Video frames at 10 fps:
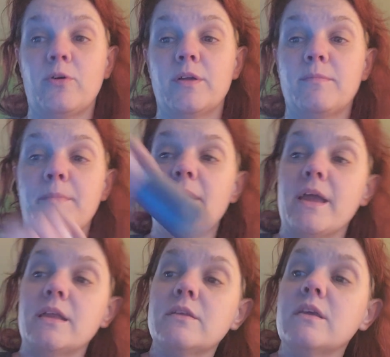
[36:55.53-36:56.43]
on my
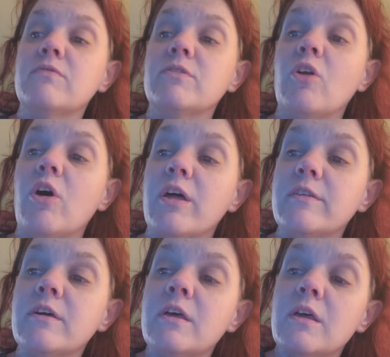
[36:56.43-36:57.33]
paint, if
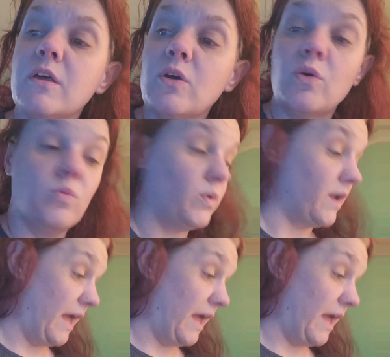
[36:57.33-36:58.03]
not, what I